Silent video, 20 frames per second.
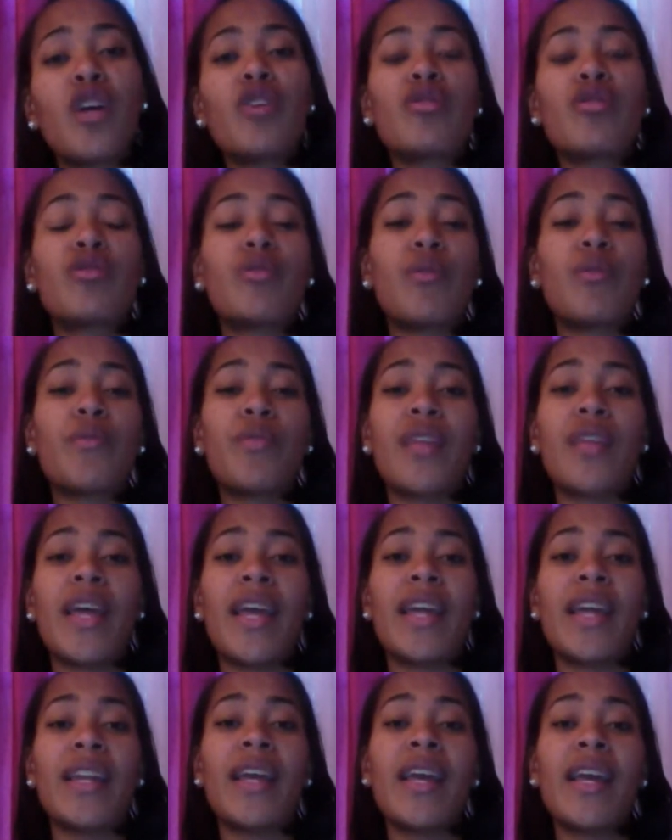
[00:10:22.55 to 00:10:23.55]
so
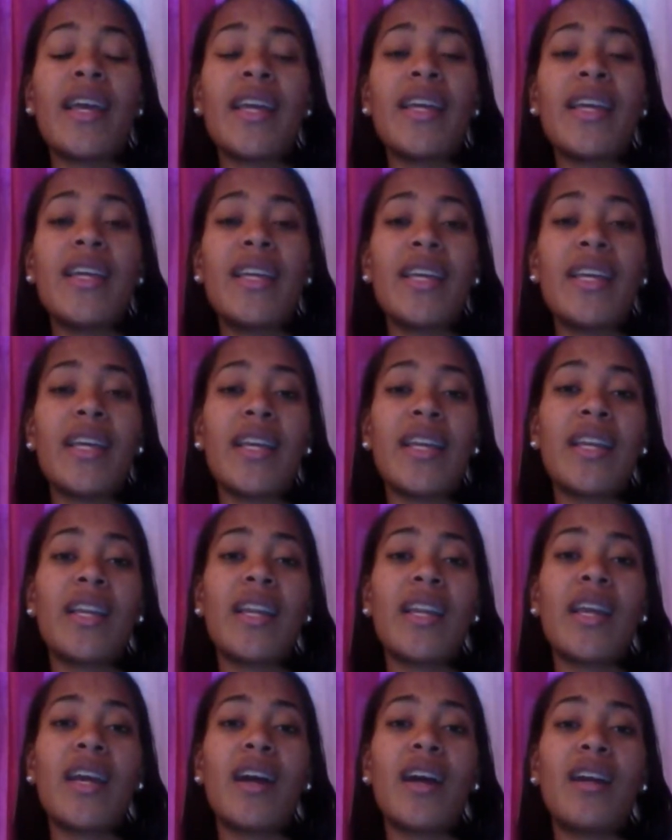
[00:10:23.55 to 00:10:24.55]
that He
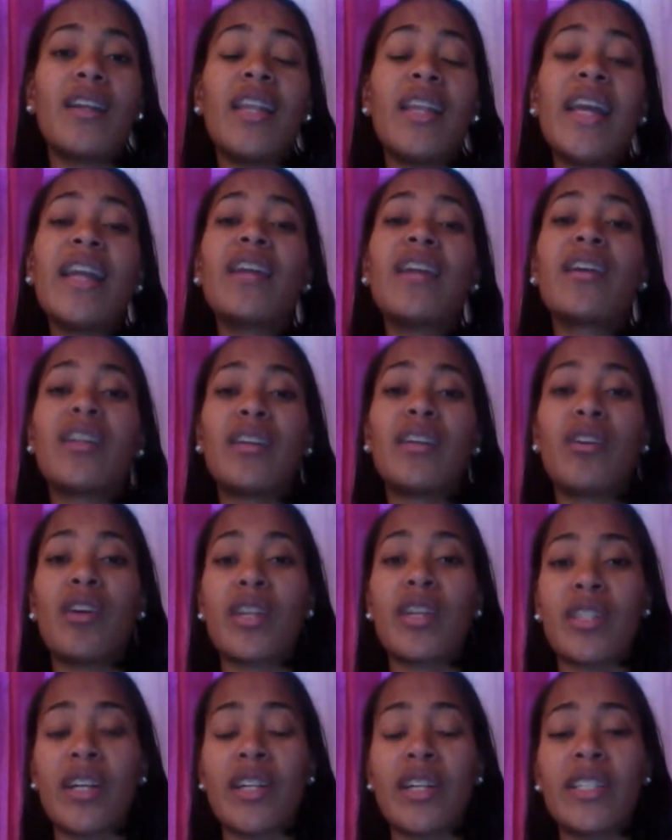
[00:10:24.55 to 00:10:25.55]
can later
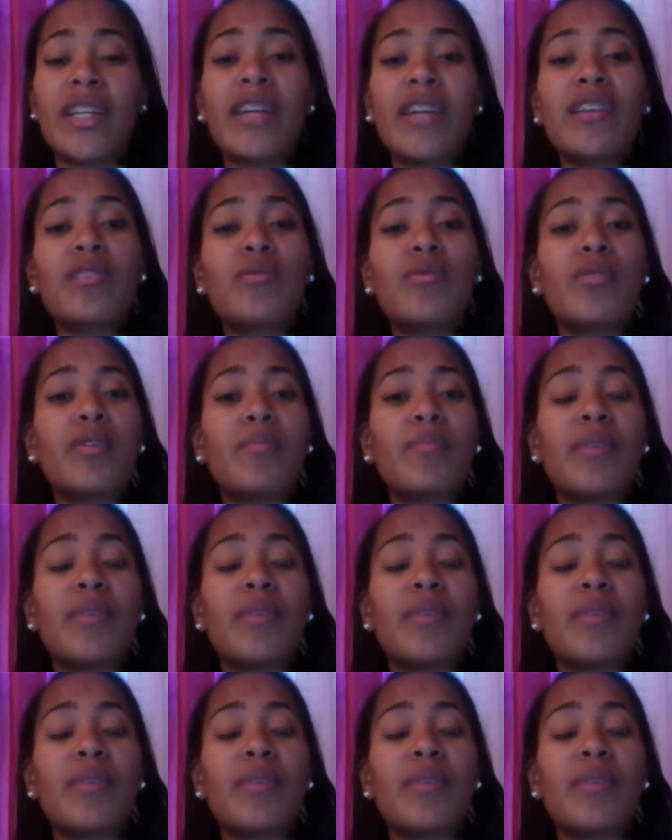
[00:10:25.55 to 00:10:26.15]
enlarge our territory,